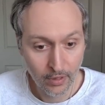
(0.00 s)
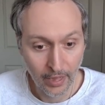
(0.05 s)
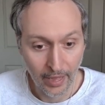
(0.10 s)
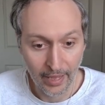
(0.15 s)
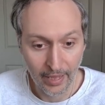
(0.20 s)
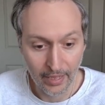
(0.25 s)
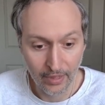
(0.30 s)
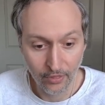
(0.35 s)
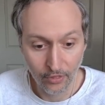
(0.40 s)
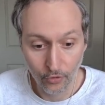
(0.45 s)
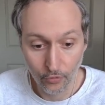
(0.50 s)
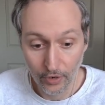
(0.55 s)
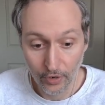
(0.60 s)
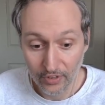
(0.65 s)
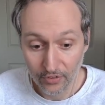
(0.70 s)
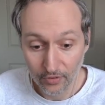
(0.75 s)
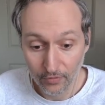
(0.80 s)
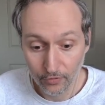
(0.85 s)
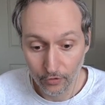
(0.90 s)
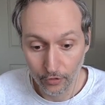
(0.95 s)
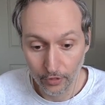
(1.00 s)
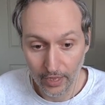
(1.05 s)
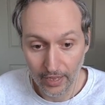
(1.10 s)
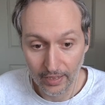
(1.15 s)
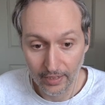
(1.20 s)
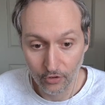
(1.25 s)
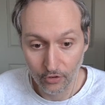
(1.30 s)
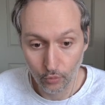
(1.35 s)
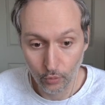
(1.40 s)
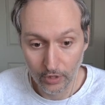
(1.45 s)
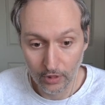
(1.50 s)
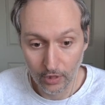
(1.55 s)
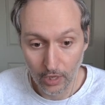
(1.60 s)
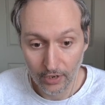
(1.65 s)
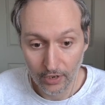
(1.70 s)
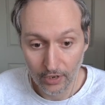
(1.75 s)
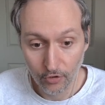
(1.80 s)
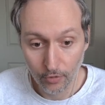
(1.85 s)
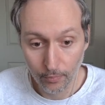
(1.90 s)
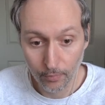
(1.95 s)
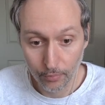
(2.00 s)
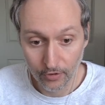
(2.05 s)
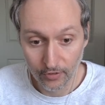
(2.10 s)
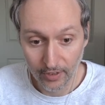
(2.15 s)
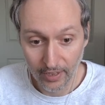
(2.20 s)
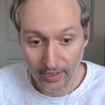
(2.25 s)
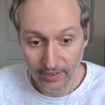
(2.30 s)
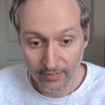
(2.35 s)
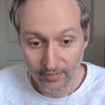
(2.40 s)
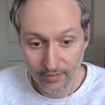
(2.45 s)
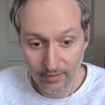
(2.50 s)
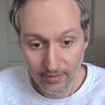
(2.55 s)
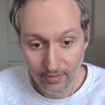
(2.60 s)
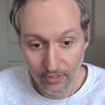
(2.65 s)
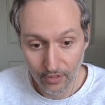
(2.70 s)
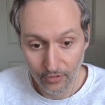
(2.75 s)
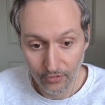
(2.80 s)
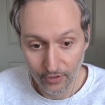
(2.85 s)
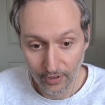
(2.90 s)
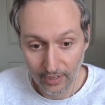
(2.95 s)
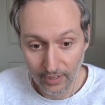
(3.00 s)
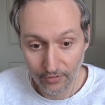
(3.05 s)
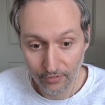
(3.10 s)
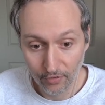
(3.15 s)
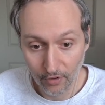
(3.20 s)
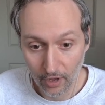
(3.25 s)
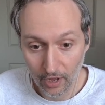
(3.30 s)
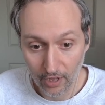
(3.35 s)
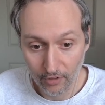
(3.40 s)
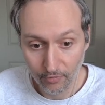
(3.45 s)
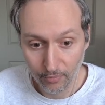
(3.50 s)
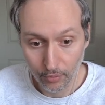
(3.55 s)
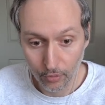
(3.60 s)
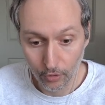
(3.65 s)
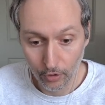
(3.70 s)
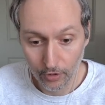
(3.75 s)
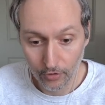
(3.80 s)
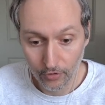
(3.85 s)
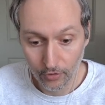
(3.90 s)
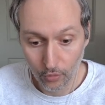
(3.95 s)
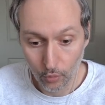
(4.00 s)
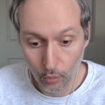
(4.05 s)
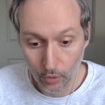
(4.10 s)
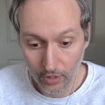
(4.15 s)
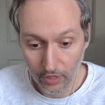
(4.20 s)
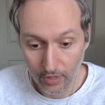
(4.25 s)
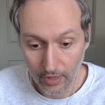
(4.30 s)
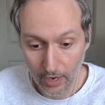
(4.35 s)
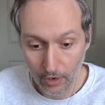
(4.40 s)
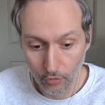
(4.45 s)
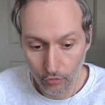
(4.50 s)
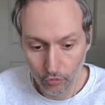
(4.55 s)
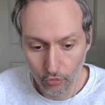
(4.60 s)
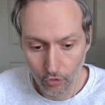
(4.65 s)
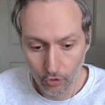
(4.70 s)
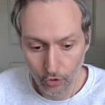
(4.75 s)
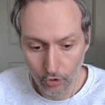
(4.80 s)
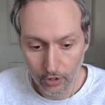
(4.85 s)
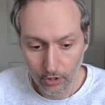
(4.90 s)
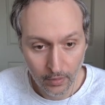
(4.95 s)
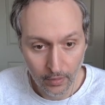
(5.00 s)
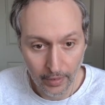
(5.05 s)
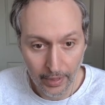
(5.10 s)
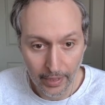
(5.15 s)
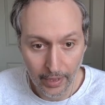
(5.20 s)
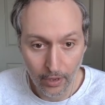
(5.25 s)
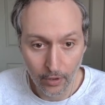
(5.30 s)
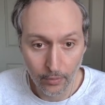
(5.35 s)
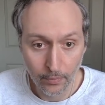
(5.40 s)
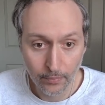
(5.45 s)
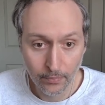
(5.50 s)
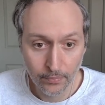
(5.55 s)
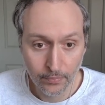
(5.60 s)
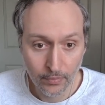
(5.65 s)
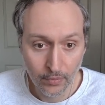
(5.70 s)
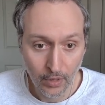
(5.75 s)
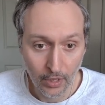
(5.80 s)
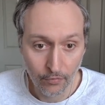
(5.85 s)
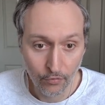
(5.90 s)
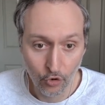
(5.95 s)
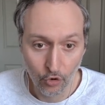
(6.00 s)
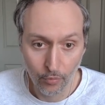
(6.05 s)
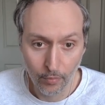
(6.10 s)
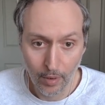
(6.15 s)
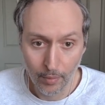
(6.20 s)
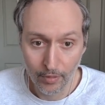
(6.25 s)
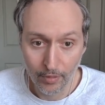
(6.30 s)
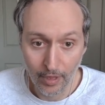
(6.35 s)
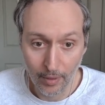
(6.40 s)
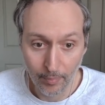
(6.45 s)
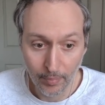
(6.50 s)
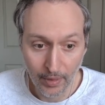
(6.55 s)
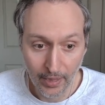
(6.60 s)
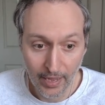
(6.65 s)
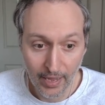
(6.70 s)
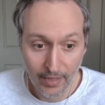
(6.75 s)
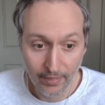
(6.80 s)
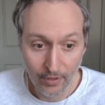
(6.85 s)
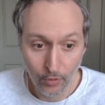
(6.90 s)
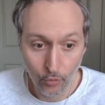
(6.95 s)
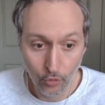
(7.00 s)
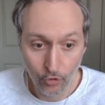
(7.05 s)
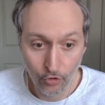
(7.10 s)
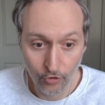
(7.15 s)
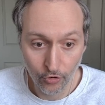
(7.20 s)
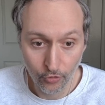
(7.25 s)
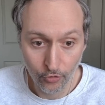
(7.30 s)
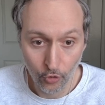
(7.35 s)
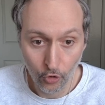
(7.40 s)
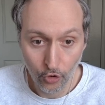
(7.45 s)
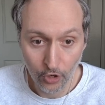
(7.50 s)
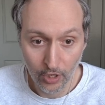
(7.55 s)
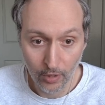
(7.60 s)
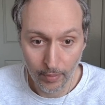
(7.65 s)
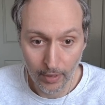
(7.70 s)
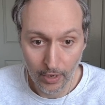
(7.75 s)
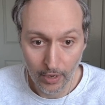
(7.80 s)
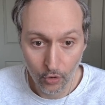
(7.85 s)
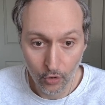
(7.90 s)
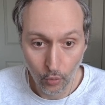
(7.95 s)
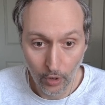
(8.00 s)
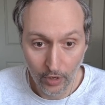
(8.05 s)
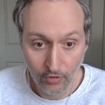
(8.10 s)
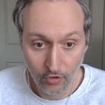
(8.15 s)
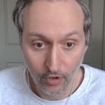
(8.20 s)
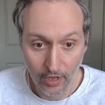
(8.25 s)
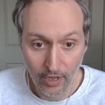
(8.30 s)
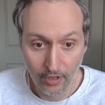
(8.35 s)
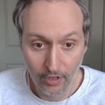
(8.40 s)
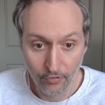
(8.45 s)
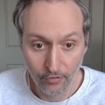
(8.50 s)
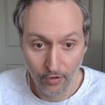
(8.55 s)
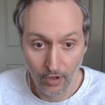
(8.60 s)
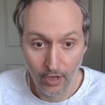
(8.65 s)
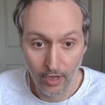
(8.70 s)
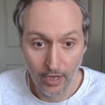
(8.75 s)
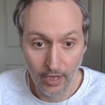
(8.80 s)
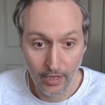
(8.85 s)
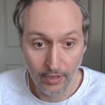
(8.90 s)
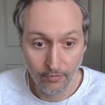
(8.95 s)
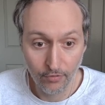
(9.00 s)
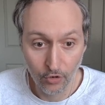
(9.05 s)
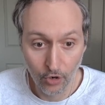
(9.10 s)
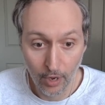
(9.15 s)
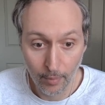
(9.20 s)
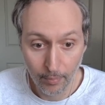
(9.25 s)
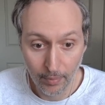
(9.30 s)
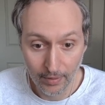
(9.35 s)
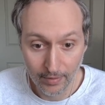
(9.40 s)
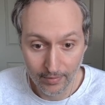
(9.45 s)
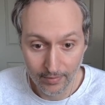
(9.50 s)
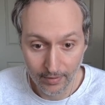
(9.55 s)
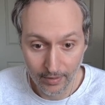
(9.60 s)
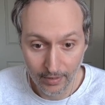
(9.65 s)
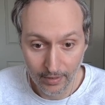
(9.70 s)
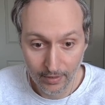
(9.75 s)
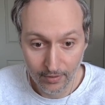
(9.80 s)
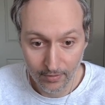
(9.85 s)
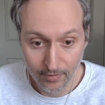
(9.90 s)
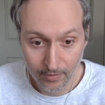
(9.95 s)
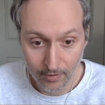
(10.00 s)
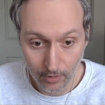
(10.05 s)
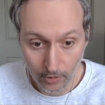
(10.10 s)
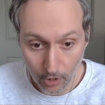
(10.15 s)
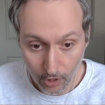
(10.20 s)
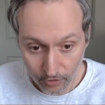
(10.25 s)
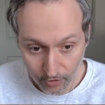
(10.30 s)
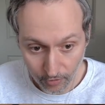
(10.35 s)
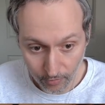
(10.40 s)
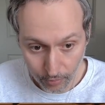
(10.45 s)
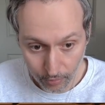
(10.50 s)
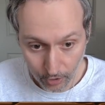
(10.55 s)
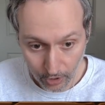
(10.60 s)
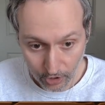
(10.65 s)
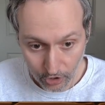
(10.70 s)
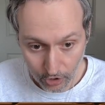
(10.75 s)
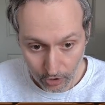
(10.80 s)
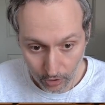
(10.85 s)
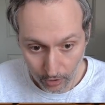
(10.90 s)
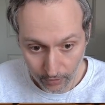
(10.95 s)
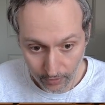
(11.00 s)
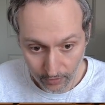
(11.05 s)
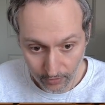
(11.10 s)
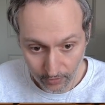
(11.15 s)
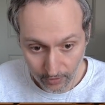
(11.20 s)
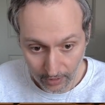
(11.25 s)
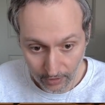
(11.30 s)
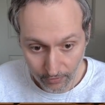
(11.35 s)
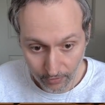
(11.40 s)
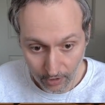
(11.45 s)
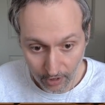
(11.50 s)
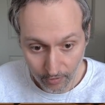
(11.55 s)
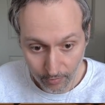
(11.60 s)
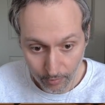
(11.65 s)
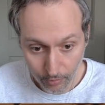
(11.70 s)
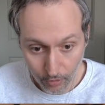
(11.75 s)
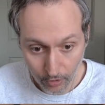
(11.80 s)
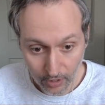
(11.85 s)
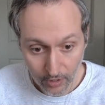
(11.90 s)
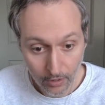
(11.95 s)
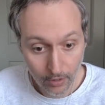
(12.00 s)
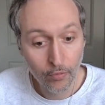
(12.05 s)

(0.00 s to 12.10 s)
and the reason for that is we'd like to protect the d5 point with our rook. Now, if you remember that plan that we were just talking about, queen to a5, knight b6, lots of pressure on this d5 point,